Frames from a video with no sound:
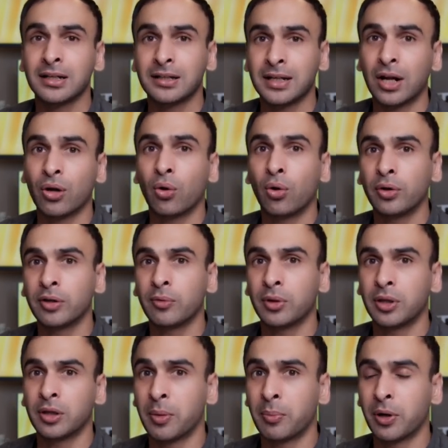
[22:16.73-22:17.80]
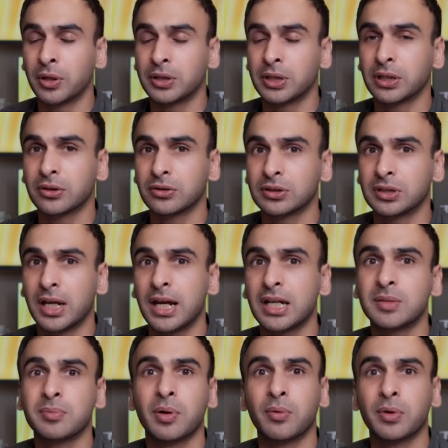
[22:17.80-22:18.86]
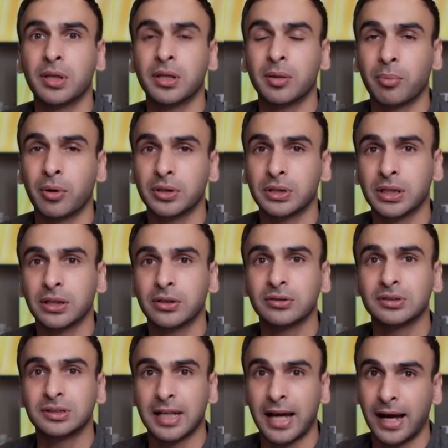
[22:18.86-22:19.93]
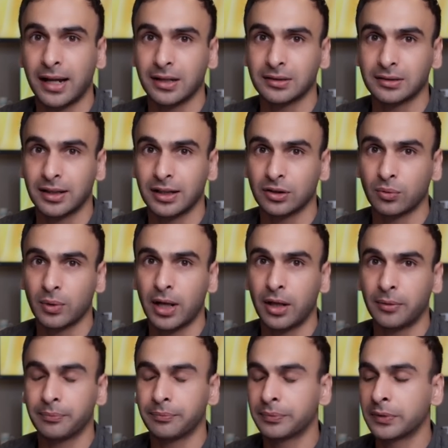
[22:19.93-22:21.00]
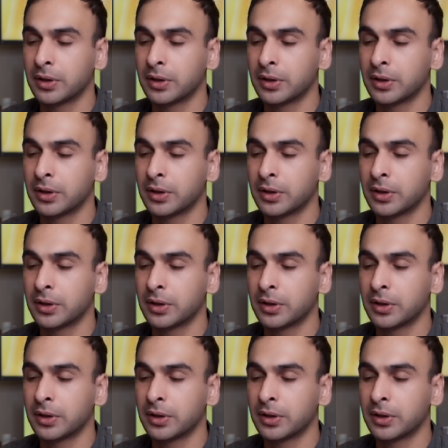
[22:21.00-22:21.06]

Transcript: not only within the particular stage, but within the particular status as well.